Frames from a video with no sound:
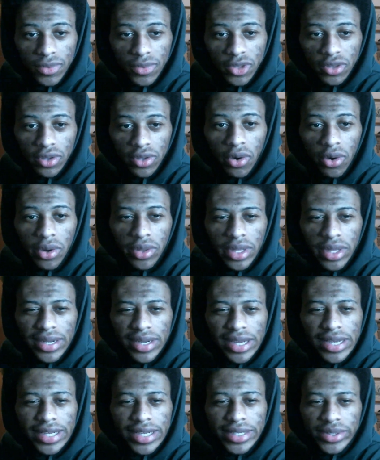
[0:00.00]
The only thing
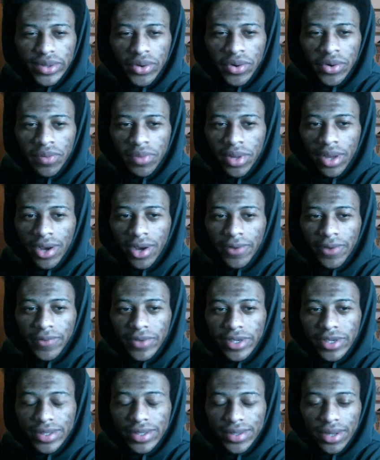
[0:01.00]
that is throwing me off
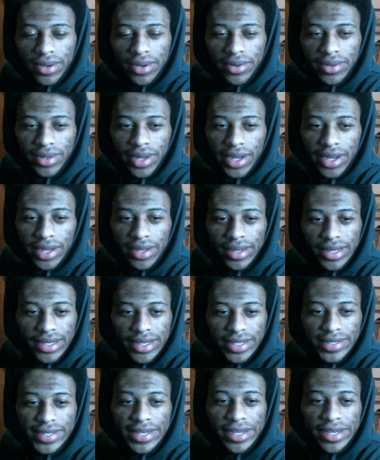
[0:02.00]
is though, like,
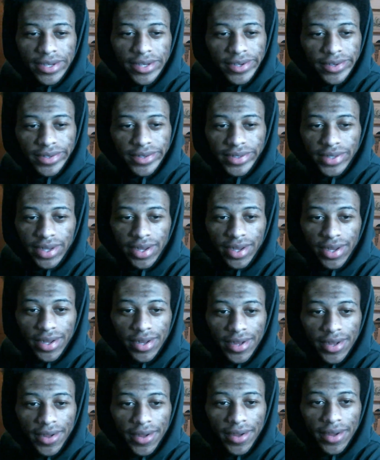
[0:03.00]
it's the heels. Like,
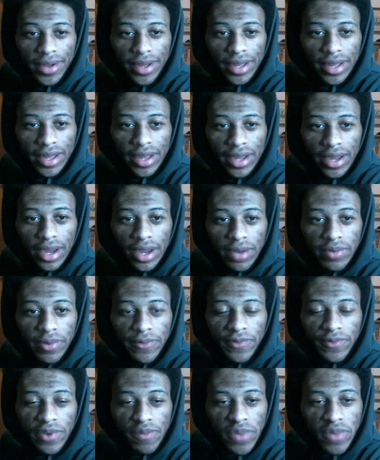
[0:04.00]

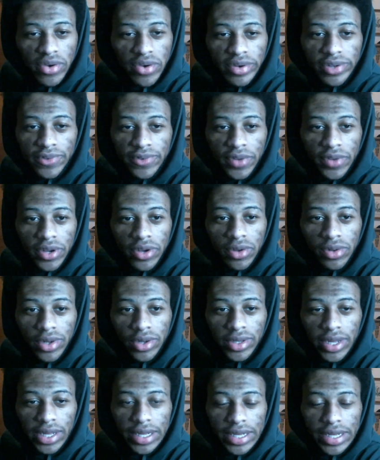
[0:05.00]
every female in this video
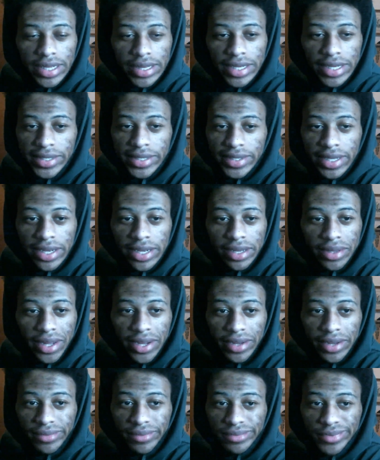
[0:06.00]
look like at least they
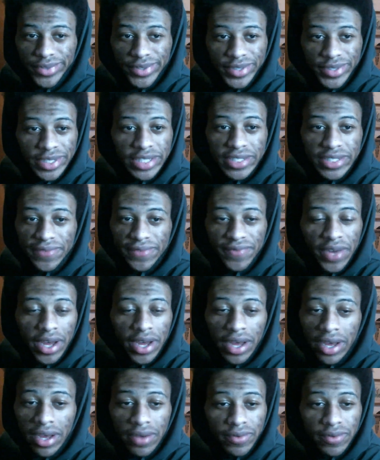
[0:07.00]
like six
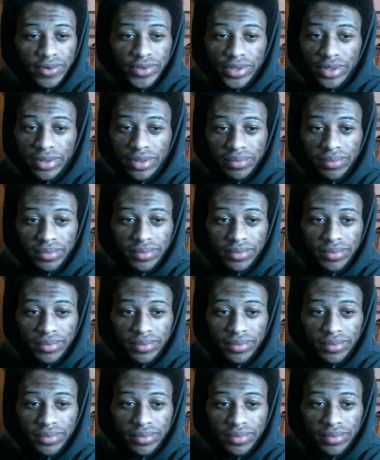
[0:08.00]
five or something.